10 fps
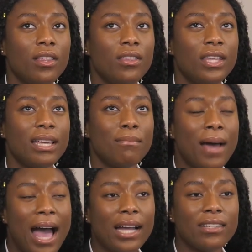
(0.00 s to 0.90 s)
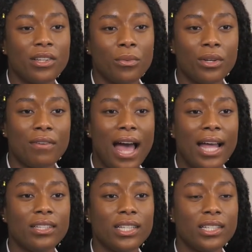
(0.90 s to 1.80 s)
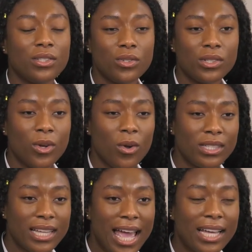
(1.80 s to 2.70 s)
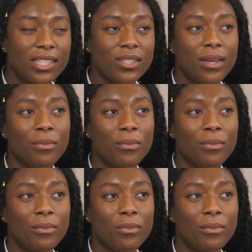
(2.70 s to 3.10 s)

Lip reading: the impact that it would have had in its context,